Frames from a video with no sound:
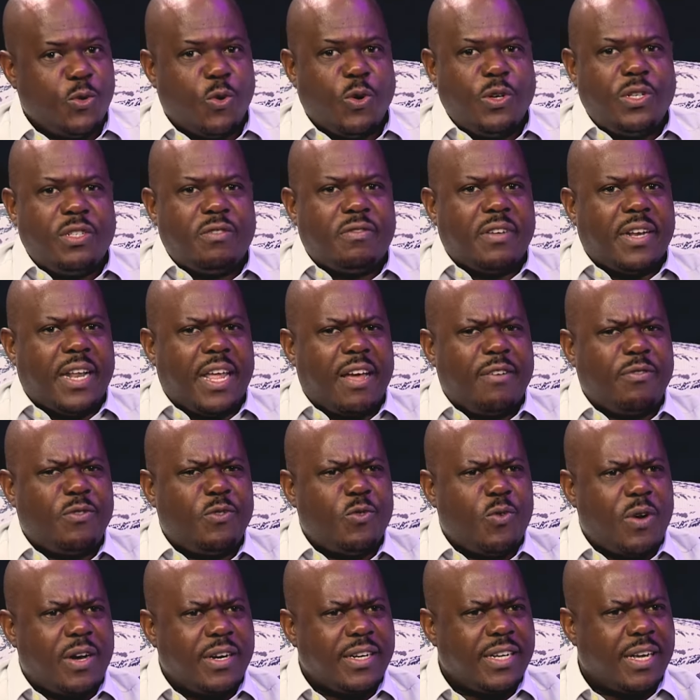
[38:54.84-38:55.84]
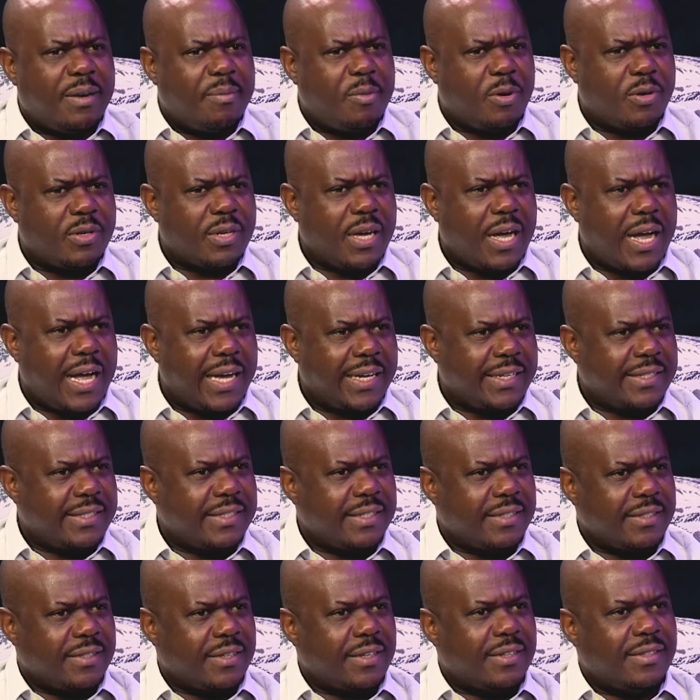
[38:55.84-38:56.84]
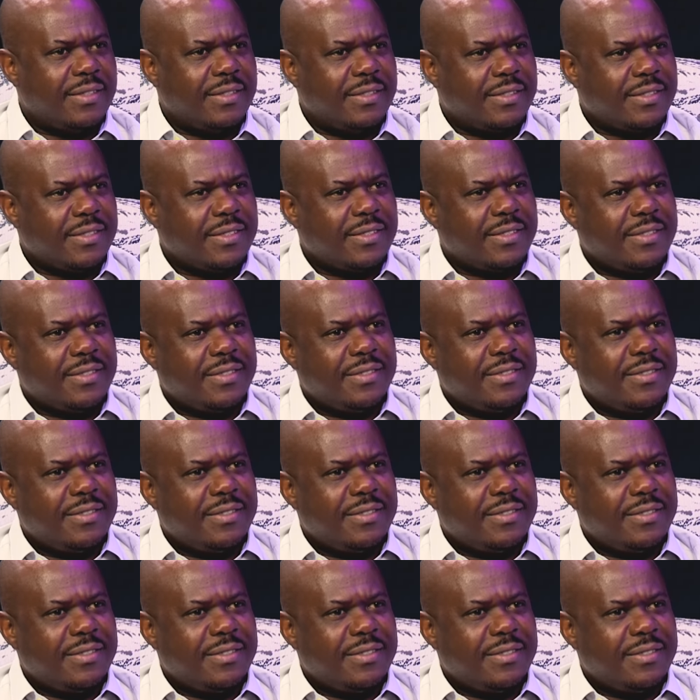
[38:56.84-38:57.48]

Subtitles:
You won't even have to worry about accidents.